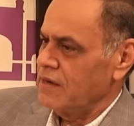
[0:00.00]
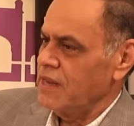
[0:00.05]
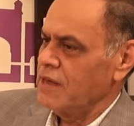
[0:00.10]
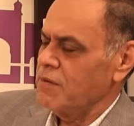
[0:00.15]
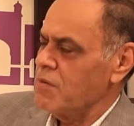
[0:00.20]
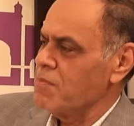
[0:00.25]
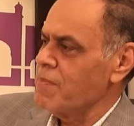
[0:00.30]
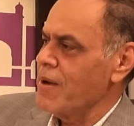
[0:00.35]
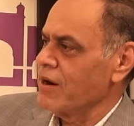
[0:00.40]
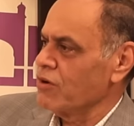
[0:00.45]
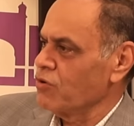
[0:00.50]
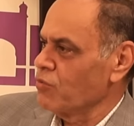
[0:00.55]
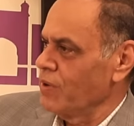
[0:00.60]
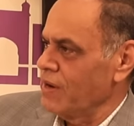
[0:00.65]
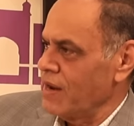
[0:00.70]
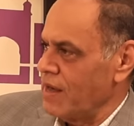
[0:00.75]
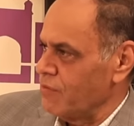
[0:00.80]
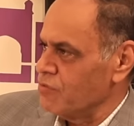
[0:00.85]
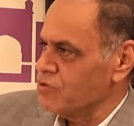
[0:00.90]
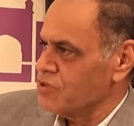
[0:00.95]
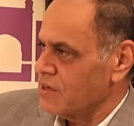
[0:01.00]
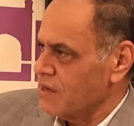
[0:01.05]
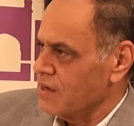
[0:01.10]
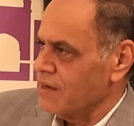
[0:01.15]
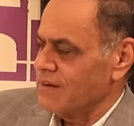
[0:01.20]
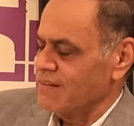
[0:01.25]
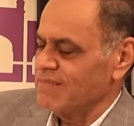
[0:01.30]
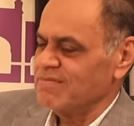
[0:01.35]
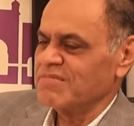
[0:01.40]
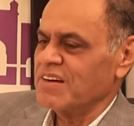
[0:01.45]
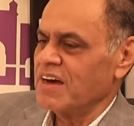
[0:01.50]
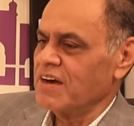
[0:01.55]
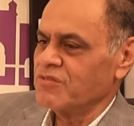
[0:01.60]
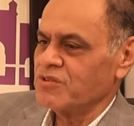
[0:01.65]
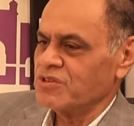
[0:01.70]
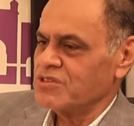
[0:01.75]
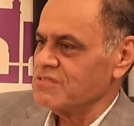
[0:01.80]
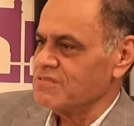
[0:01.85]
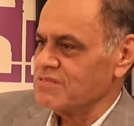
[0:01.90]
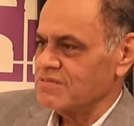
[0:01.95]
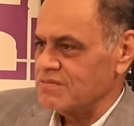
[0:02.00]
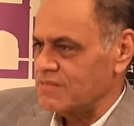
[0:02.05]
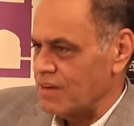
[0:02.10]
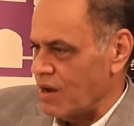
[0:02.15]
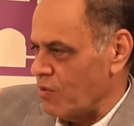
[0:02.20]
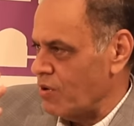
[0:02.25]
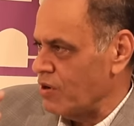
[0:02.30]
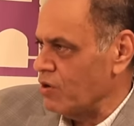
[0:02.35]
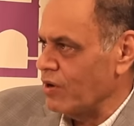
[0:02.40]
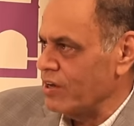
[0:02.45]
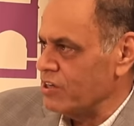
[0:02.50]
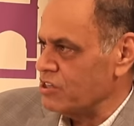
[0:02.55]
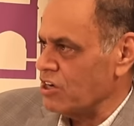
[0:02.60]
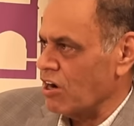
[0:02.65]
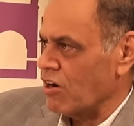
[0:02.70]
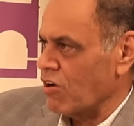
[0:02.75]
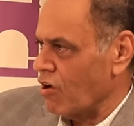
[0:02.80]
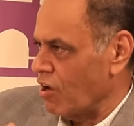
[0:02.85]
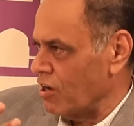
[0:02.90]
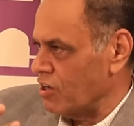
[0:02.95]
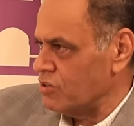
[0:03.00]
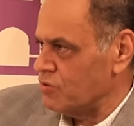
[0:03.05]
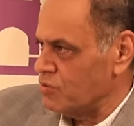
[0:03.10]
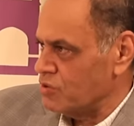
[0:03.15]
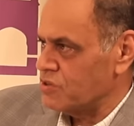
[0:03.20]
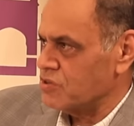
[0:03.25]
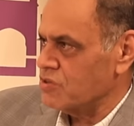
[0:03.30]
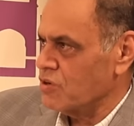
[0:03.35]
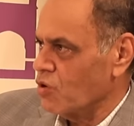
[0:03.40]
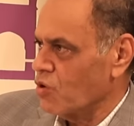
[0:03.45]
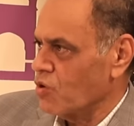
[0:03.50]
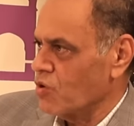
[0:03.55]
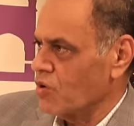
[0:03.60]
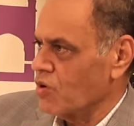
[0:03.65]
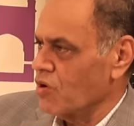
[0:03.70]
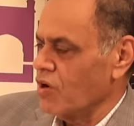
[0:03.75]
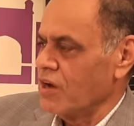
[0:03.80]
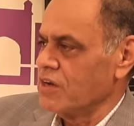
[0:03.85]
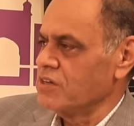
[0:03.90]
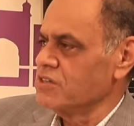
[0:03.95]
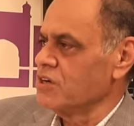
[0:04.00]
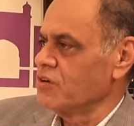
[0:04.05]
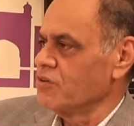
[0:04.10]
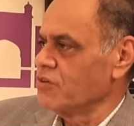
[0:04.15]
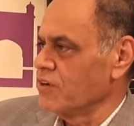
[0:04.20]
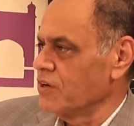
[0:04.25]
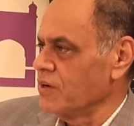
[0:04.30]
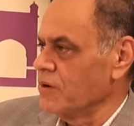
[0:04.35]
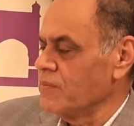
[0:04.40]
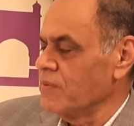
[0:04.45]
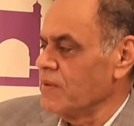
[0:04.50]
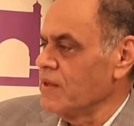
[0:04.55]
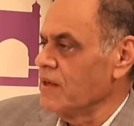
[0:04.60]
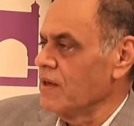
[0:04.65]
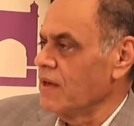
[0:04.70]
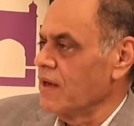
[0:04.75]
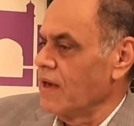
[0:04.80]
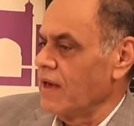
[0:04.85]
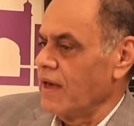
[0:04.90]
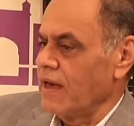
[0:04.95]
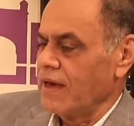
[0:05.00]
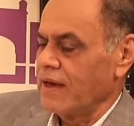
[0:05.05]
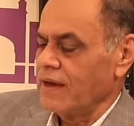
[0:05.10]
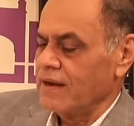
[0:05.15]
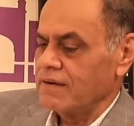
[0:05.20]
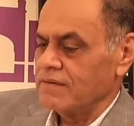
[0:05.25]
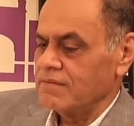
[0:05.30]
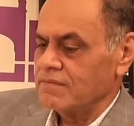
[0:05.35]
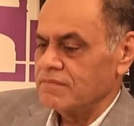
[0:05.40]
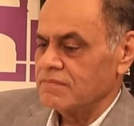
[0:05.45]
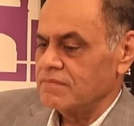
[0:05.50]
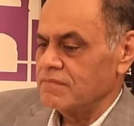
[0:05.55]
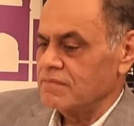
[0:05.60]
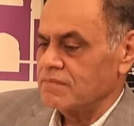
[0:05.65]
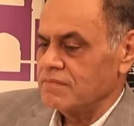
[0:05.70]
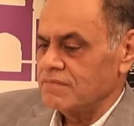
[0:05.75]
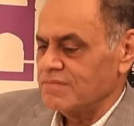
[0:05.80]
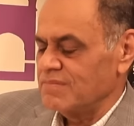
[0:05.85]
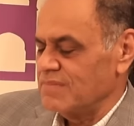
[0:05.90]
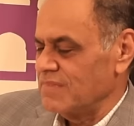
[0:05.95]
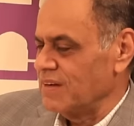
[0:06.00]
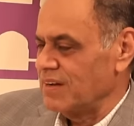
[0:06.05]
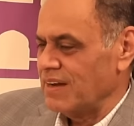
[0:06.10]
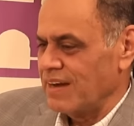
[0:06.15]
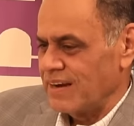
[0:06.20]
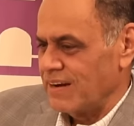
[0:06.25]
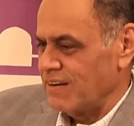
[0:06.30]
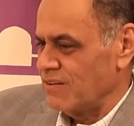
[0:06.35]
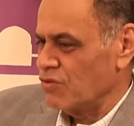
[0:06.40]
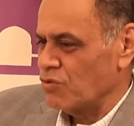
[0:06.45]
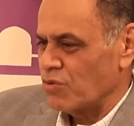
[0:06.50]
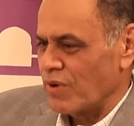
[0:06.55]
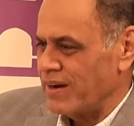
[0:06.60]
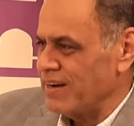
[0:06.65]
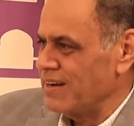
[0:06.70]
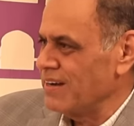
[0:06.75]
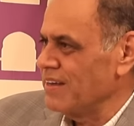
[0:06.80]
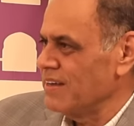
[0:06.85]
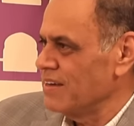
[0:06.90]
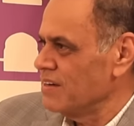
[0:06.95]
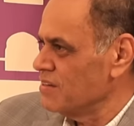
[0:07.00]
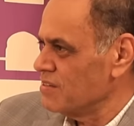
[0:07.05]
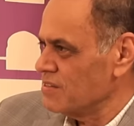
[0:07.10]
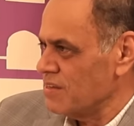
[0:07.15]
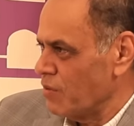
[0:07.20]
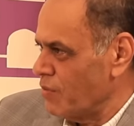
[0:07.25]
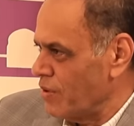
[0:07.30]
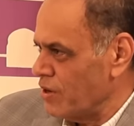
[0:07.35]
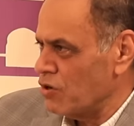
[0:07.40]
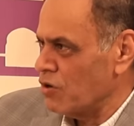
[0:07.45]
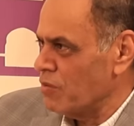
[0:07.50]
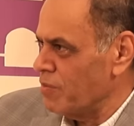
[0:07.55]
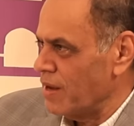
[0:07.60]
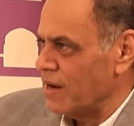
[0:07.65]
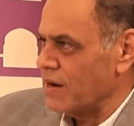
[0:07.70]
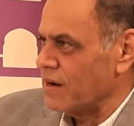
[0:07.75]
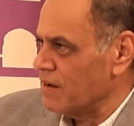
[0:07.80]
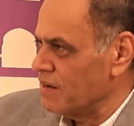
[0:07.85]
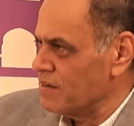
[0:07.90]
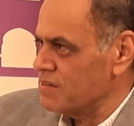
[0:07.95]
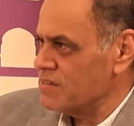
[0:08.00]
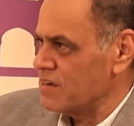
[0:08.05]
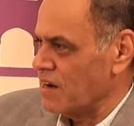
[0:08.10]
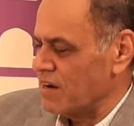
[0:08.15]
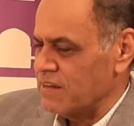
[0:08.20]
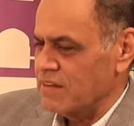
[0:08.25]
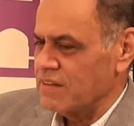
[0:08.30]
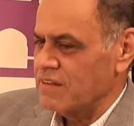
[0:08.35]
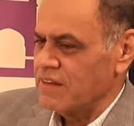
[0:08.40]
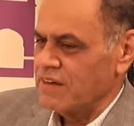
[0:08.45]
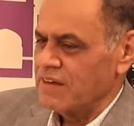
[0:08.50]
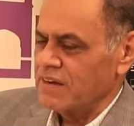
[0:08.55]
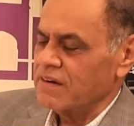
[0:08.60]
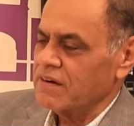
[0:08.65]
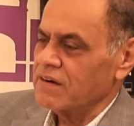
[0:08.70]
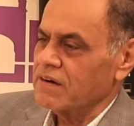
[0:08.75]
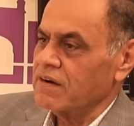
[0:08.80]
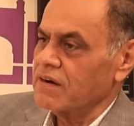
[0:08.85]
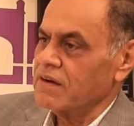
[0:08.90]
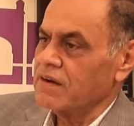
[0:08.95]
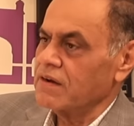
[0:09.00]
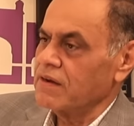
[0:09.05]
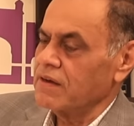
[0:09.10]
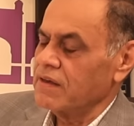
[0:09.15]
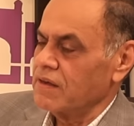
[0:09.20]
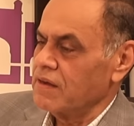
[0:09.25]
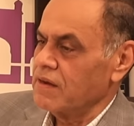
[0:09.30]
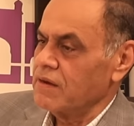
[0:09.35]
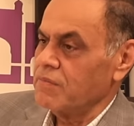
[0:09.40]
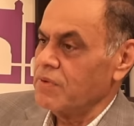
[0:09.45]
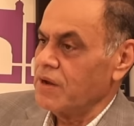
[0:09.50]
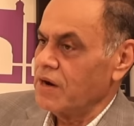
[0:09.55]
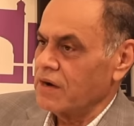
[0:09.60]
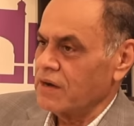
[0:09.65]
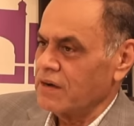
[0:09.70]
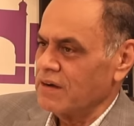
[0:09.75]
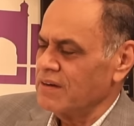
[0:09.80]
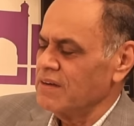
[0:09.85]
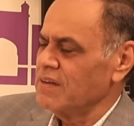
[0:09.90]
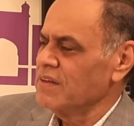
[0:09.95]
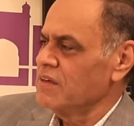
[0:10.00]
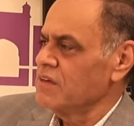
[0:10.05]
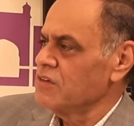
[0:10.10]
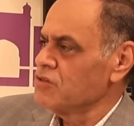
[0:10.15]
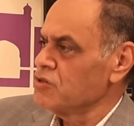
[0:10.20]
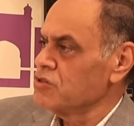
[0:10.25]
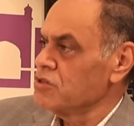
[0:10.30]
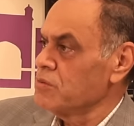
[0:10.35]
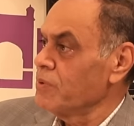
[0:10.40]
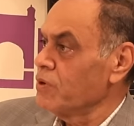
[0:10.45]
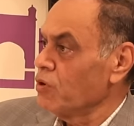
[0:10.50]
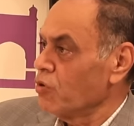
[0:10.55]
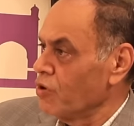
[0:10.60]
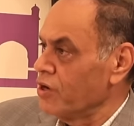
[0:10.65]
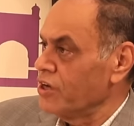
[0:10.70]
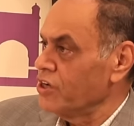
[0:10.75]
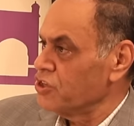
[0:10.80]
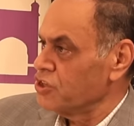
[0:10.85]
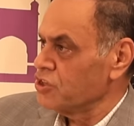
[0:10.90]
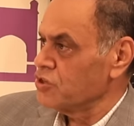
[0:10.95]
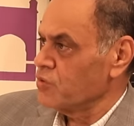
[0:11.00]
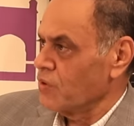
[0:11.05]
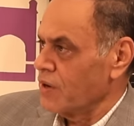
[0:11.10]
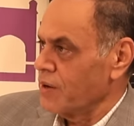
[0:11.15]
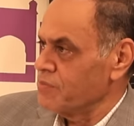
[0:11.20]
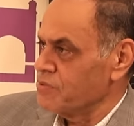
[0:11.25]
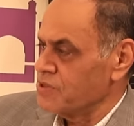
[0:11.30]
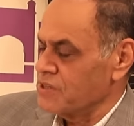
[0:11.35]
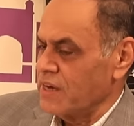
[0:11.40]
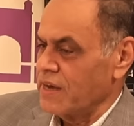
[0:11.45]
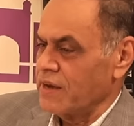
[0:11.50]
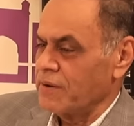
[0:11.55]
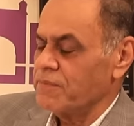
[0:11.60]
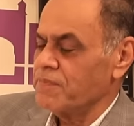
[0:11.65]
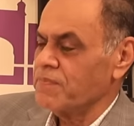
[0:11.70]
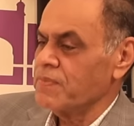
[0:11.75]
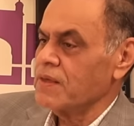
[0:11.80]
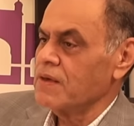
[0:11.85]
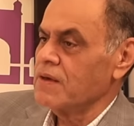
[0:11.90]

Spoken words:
Take me back to when I was a kid. I went to HR College, which is a local college out here. And at 20 years, I went to America, studied there in America. So it's a bit audacious what I'm saying.